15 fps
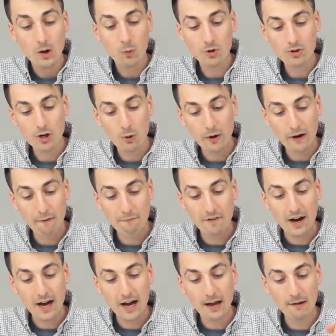We're showing
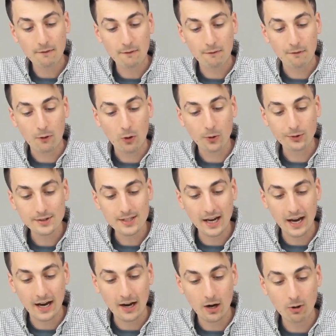5 volts
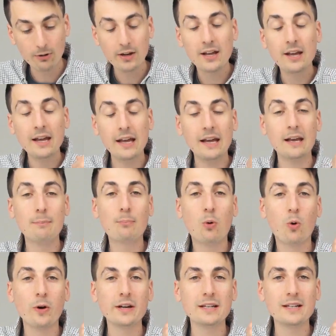out and
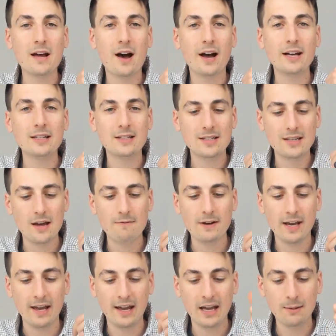
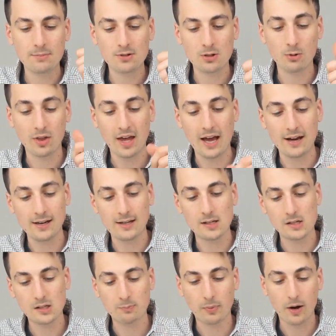0.97 amps, so that
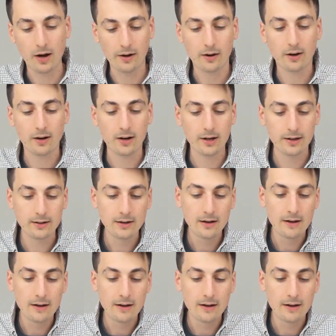is spot on.